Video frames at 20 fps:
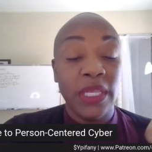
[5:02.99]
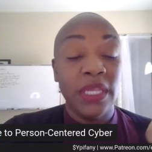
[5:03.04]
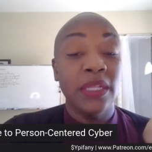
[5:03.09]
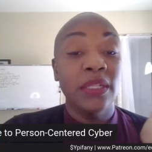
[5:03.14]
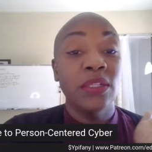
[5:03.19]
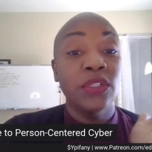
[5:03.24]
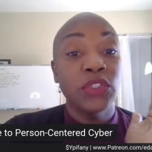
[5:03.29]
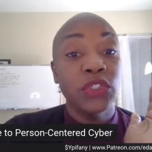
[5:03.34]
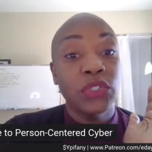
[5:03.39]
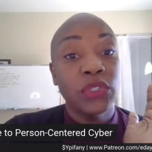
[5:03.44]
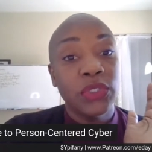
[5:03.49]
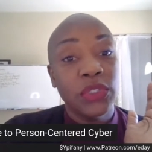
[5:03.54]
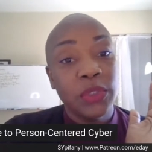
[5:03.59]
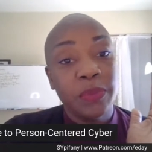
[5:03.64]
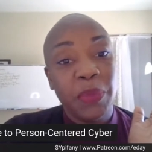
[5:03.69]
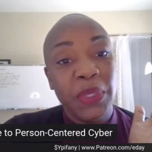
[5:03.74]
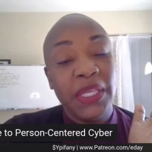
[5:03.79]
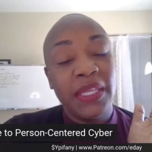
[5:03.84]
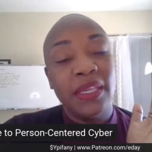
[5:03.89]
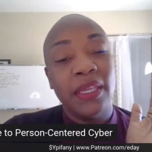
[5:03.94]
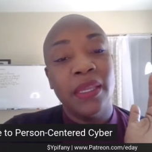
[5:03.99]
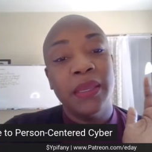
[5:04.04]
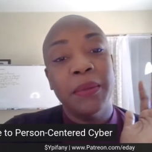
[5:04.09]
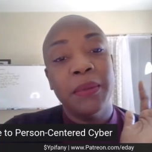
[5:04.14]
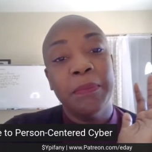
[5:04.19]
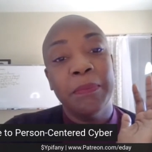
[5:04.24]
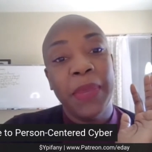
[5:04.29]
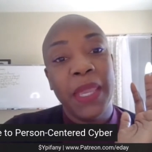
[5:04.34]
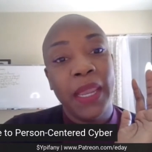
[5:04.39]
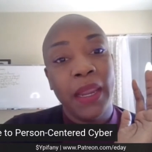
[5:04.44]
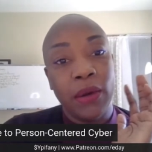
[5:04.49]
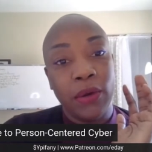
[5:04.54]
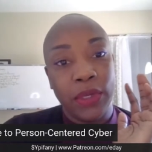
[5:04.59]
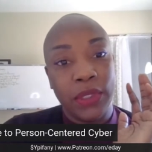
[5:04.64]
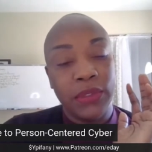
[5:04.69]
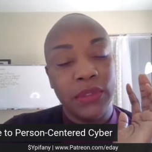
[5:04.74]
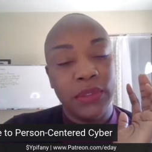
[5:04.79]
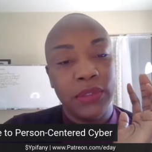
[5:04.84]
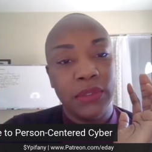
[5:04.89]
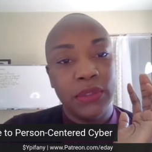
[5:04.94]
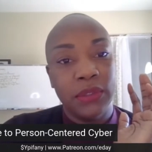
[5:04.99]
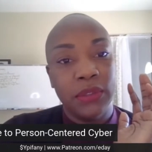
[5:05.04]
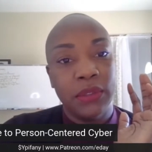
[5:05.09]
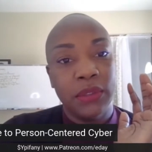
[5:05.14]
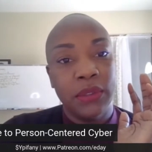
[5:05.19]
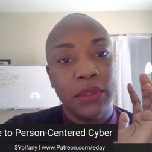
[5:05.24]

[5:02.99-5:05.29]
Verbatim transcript: English speaking parents